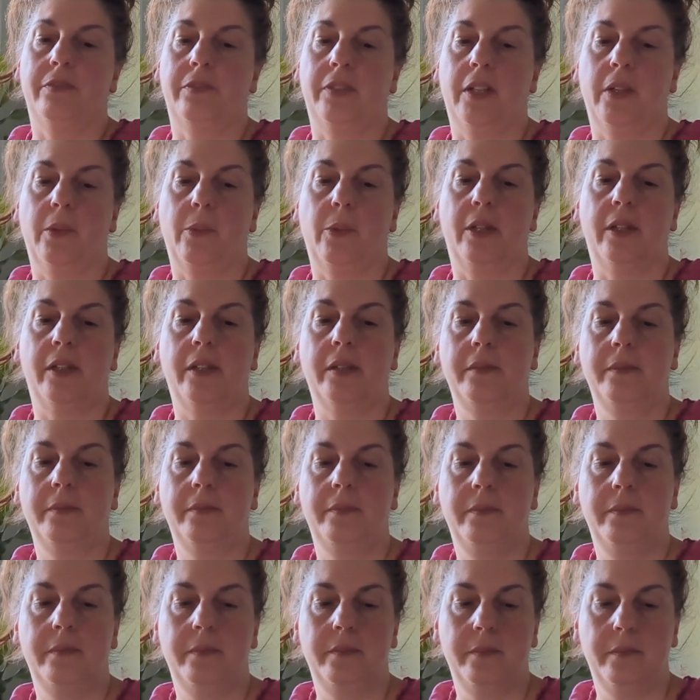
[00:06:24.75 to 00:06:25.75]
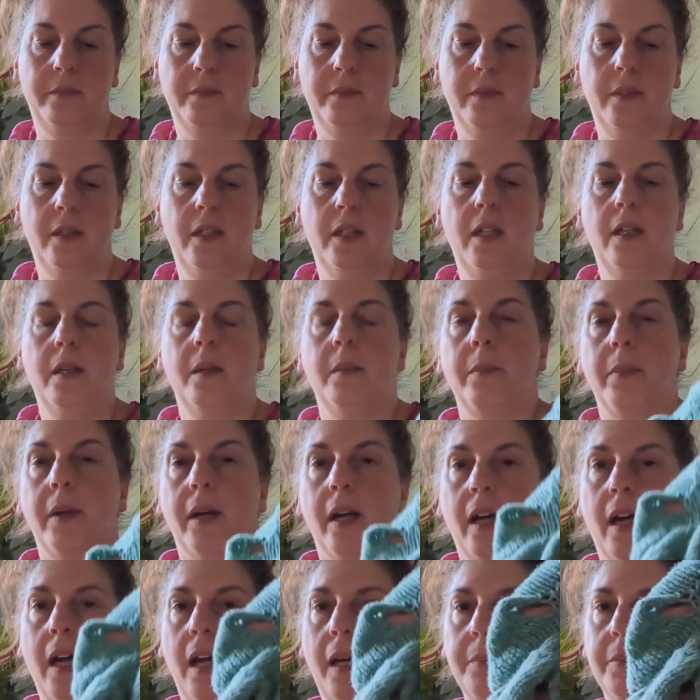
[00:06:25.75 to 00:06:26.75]
very well,
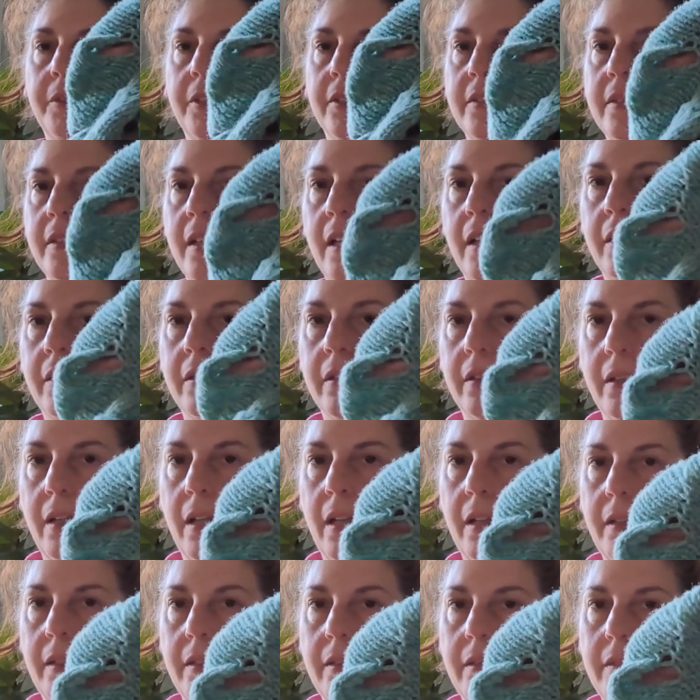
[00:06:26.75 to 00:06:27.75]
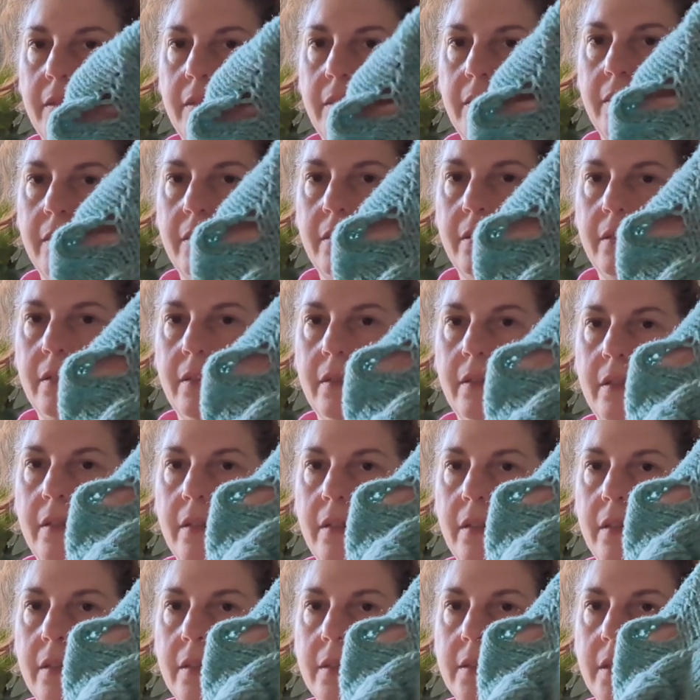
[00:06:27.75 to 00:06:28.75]
but I'm just not good at it.
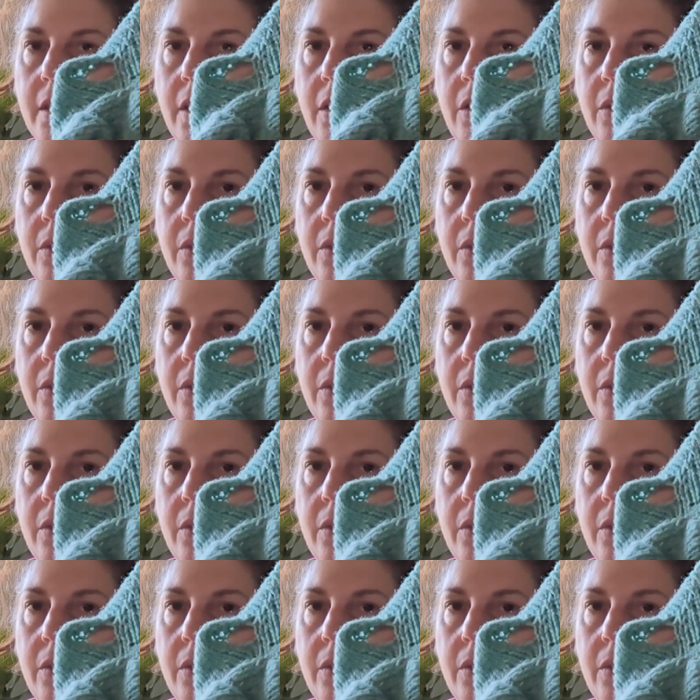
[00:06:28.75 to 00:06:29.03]
So,